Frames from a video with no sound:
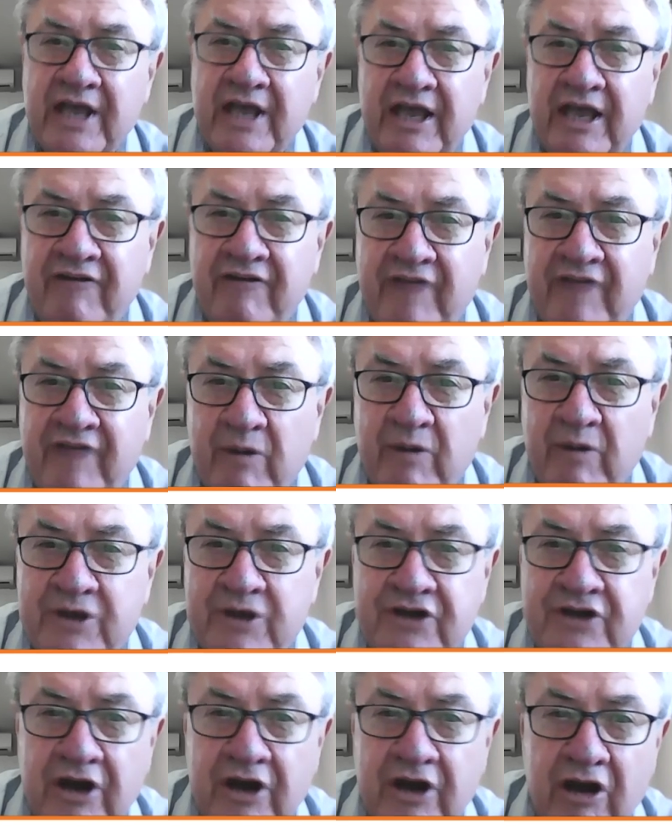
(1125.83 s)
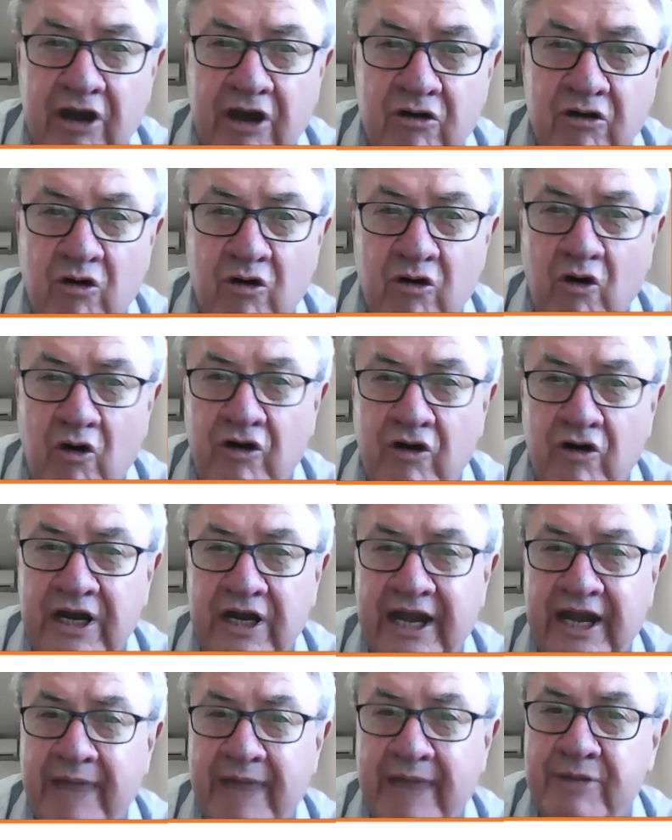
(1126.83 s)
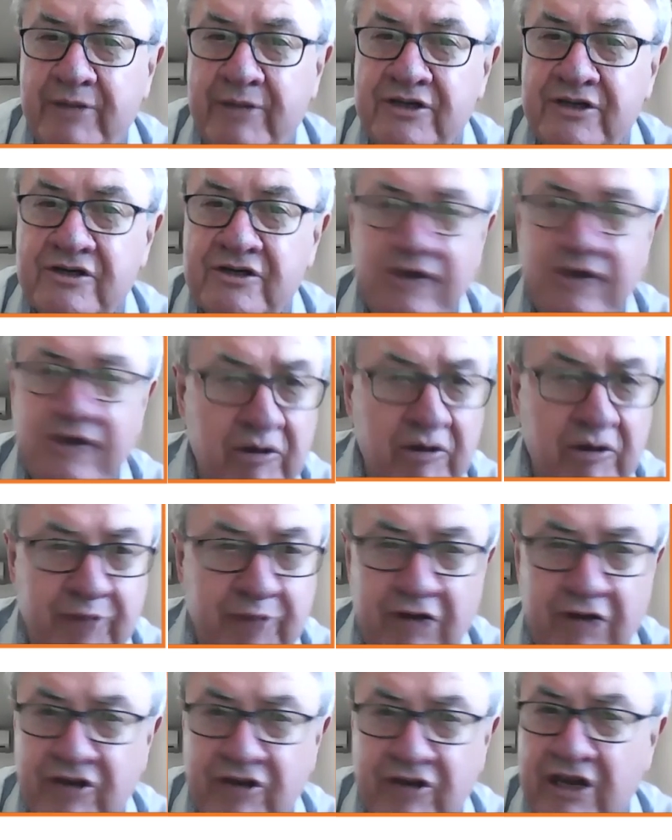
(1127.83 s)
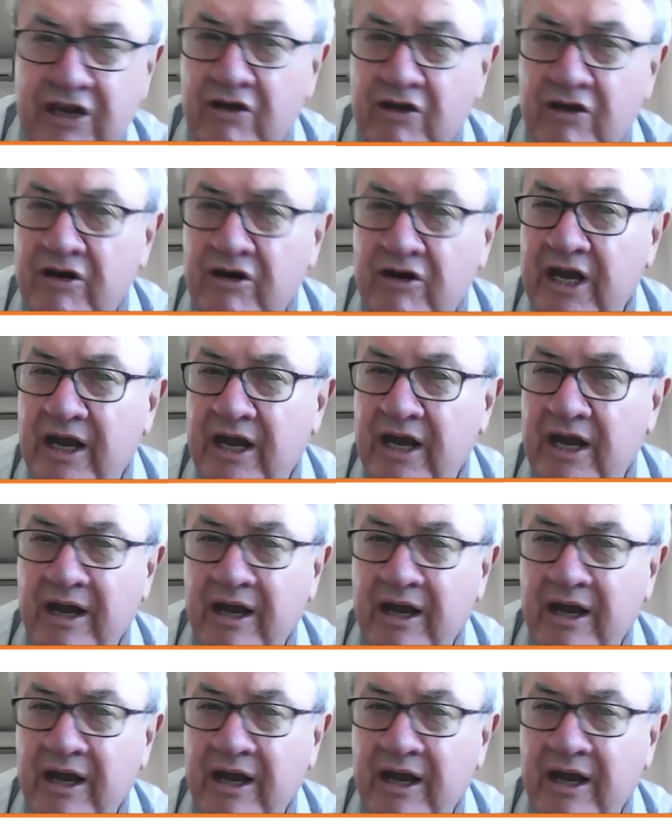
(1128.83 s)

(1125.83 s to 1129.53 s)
If there was no organ damage, no proteinuria,